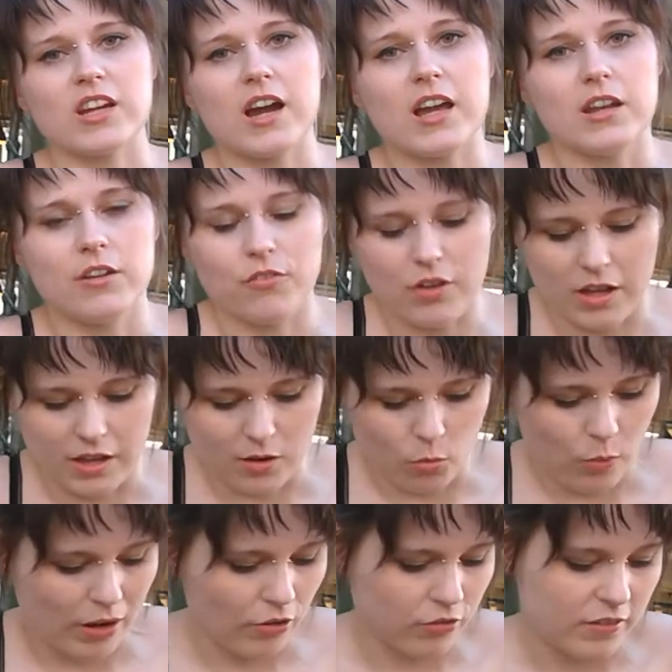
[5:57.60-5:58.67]
kind of
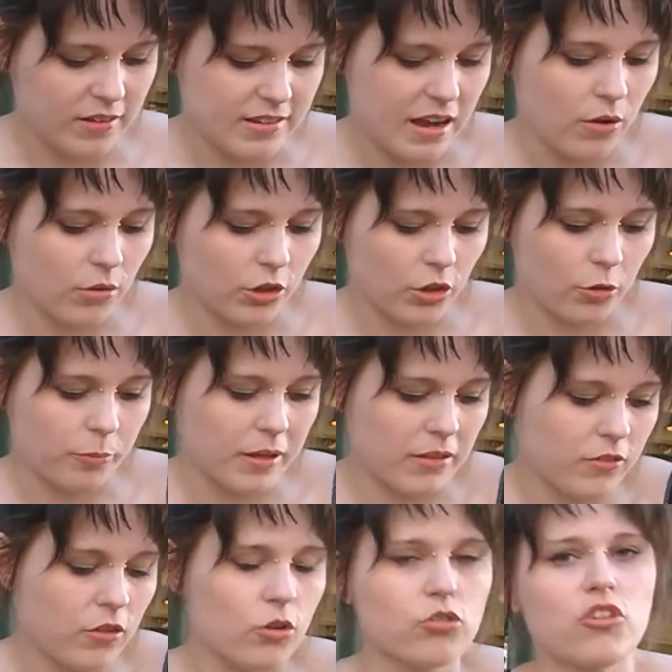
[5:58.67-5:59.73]
wears it down a little bit.
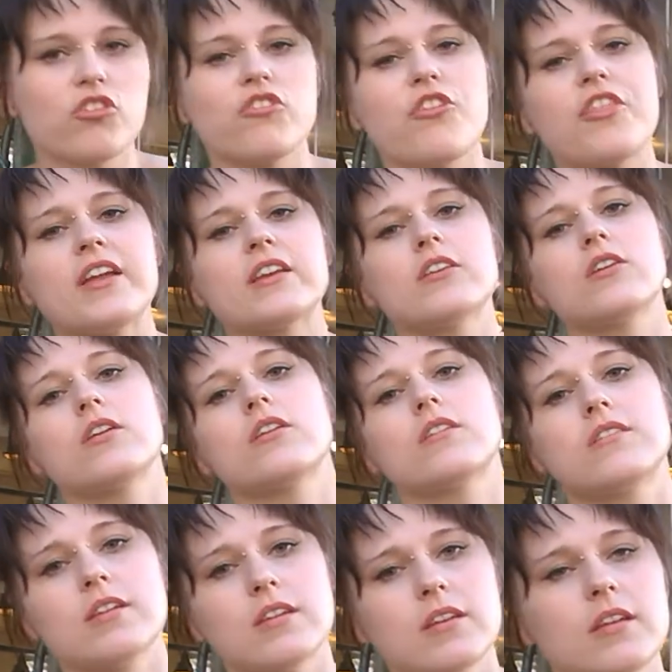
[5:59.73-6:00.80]
So just a thing
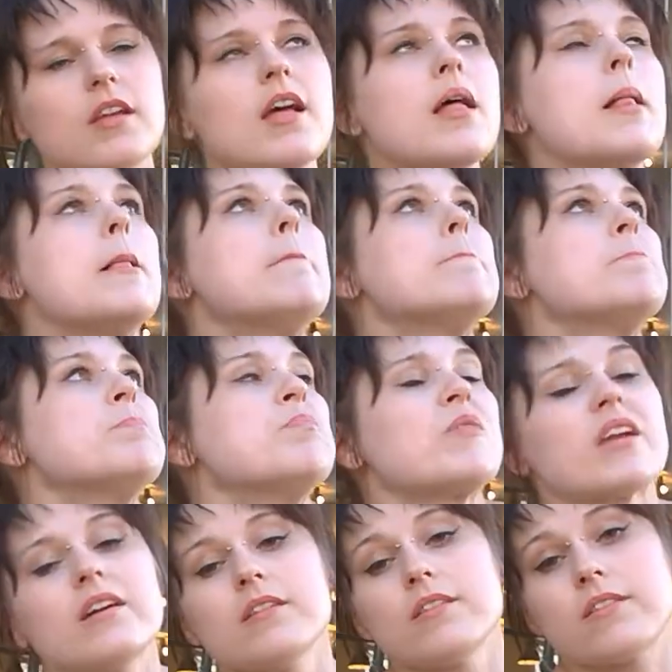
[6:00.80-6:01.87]
to
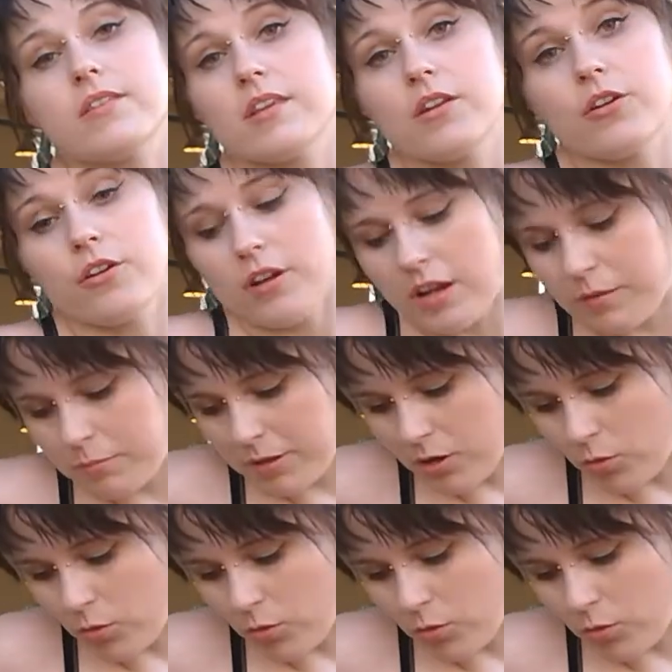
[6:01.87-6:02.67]
consider and be